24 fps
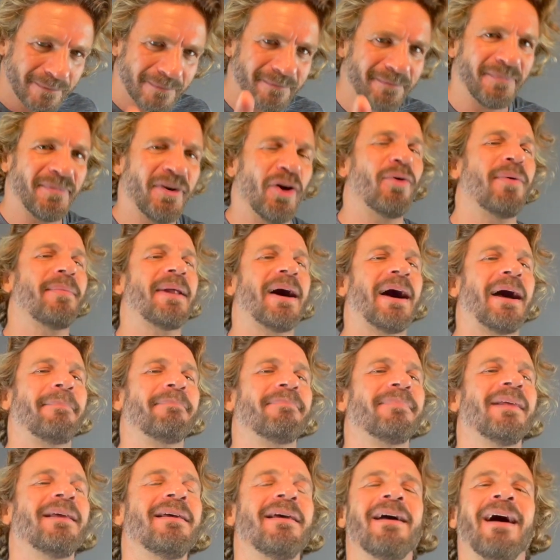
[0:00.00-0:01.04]
No, I'm
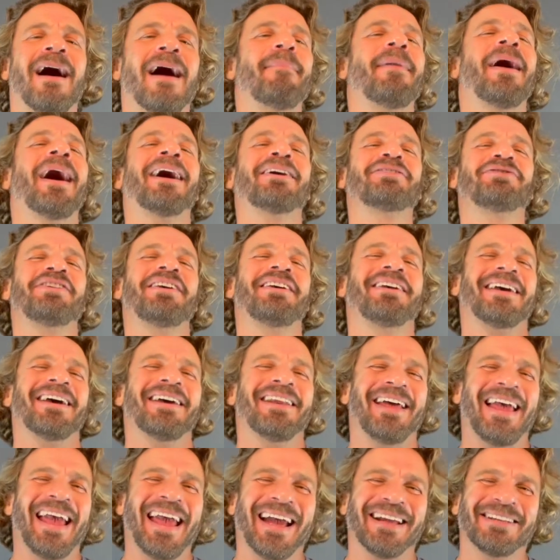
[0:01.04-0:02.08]
not. I'm actually
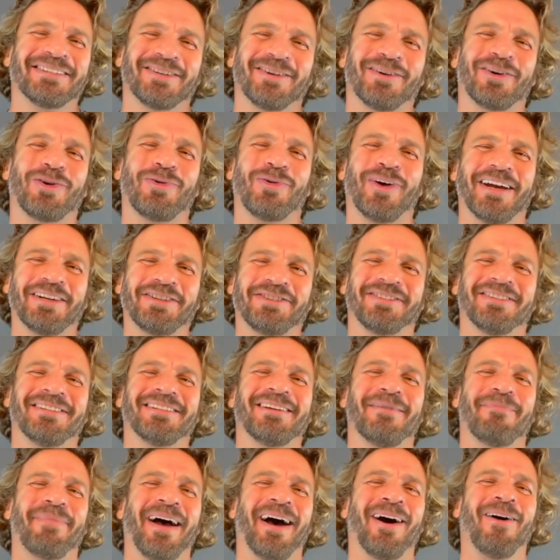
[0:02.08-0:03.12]
going to answer
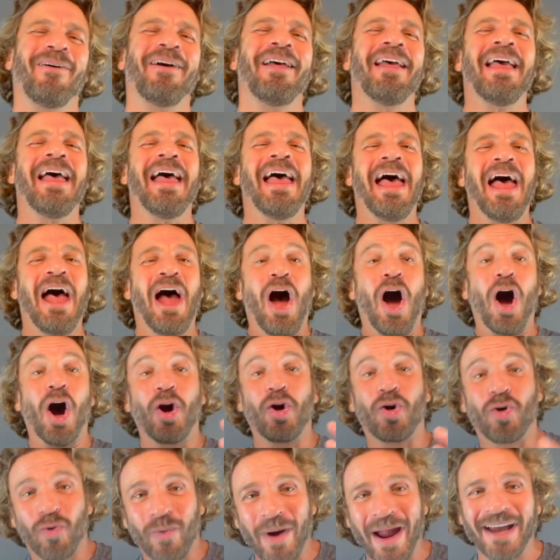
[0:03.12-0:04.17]
questions about
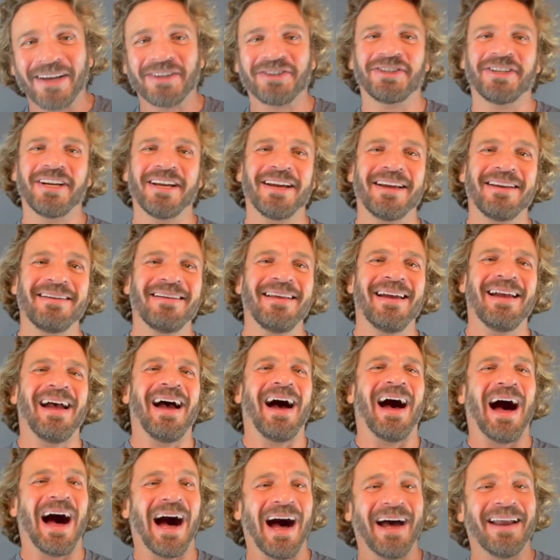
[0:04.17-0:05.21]
aggression
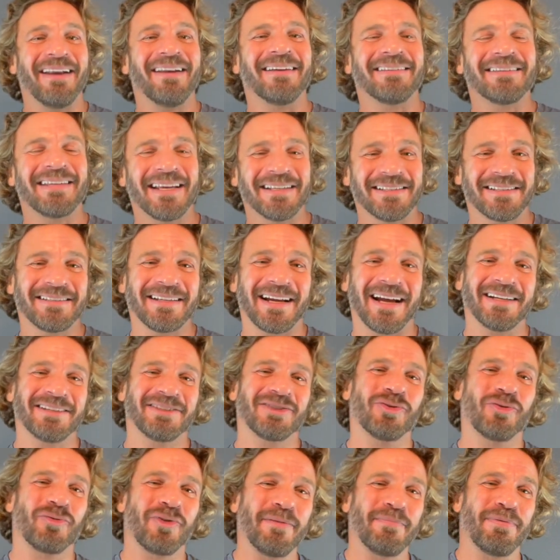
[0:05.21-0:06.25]
on
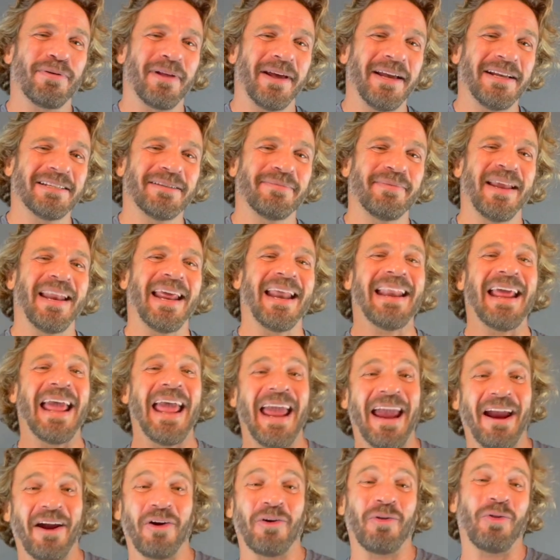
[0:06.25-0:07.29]
testosterone replacement and
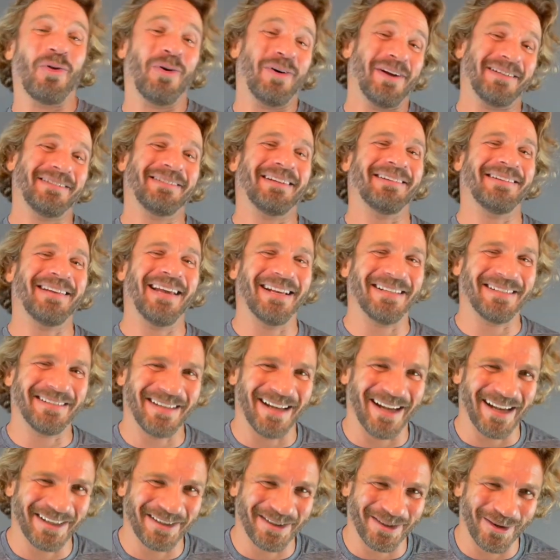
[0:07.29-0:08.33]
hair loss on
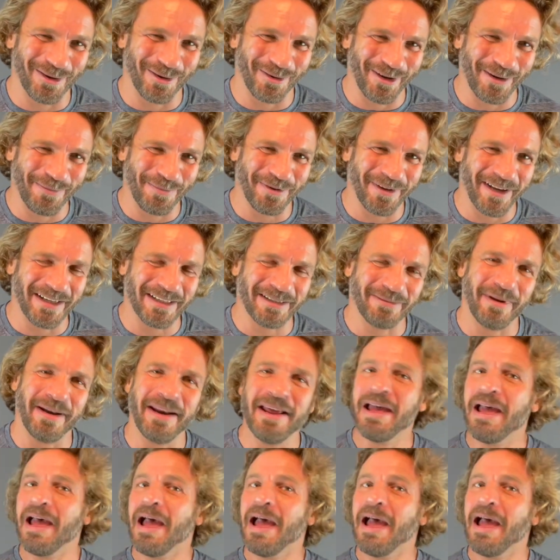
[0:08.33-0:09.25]
testosterone replacement,